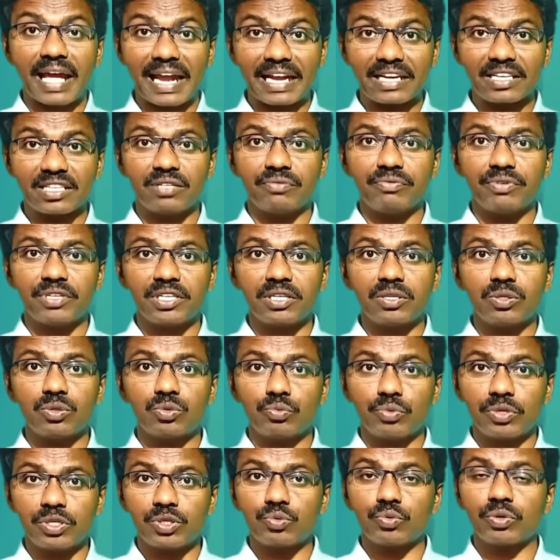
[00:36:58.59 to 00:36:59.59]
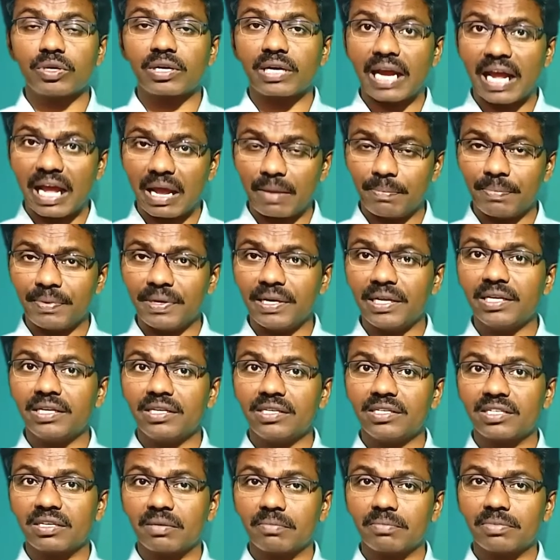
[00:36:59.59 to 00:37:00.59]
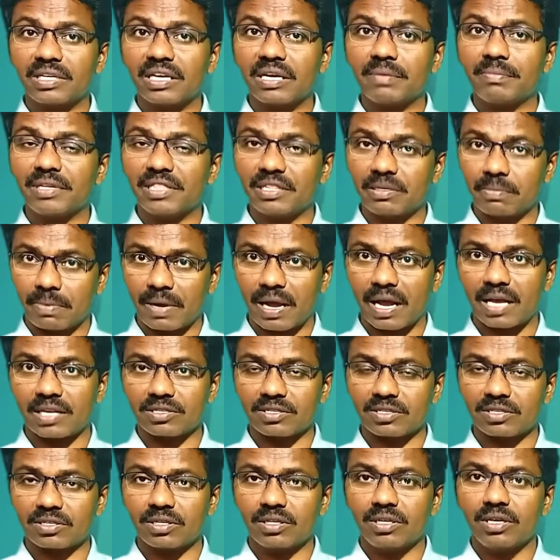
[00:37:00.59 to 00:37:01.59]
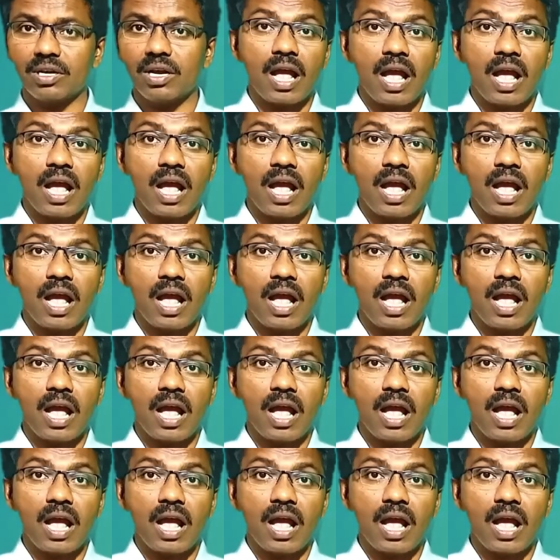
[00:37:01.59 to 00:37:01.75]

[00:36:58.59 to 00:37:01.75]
activities which were happening sometime in the past.